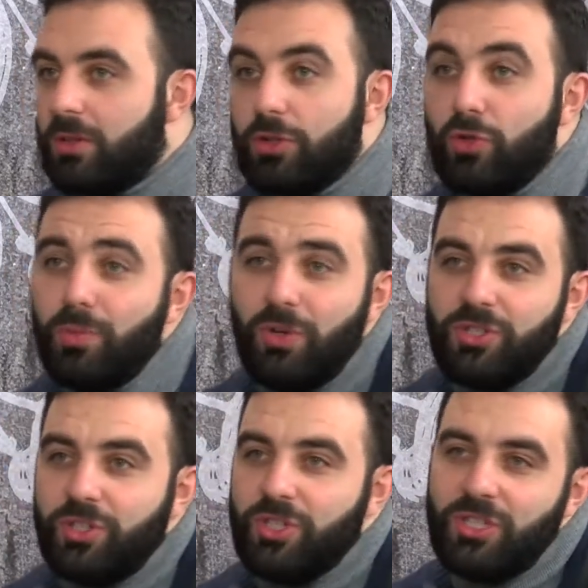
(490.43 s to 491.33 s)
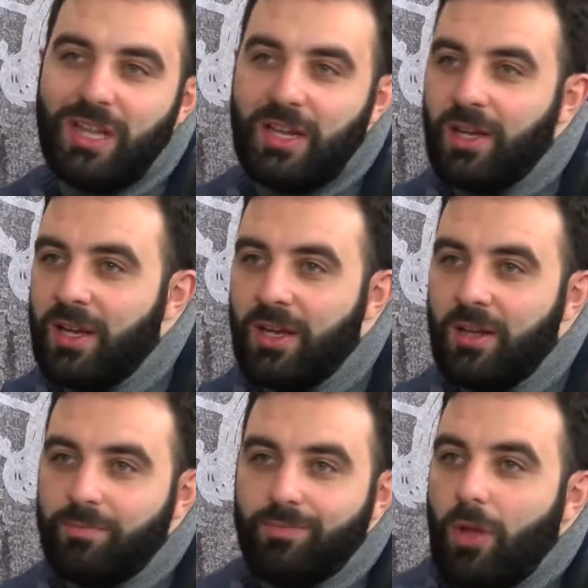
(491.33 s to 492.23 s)
do because you're just like,
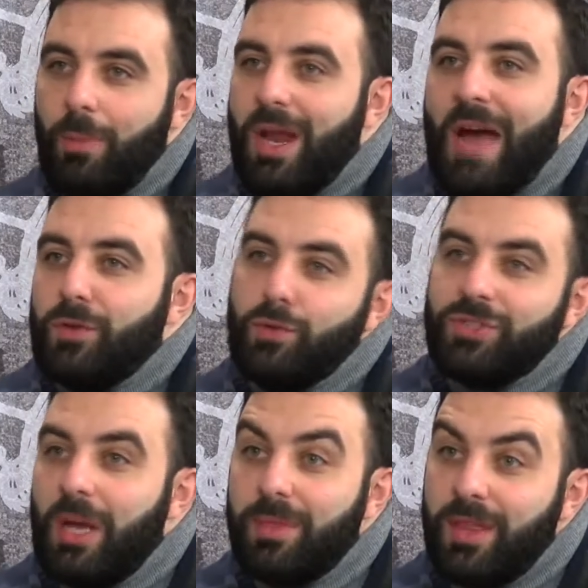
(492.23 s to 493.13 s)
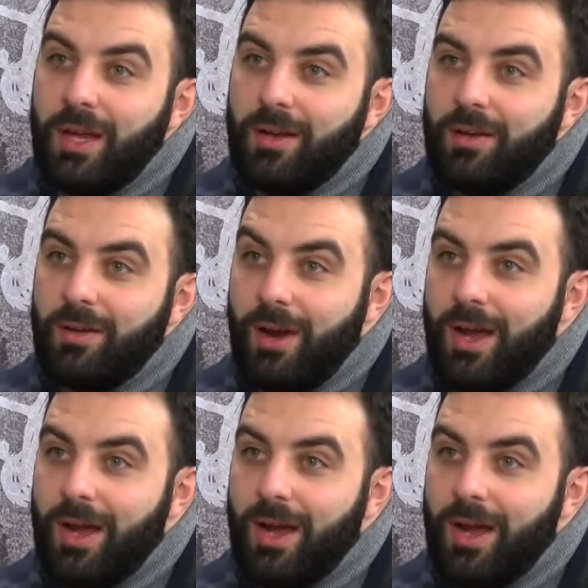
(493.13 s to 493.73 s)
I mean, I have to do something, right?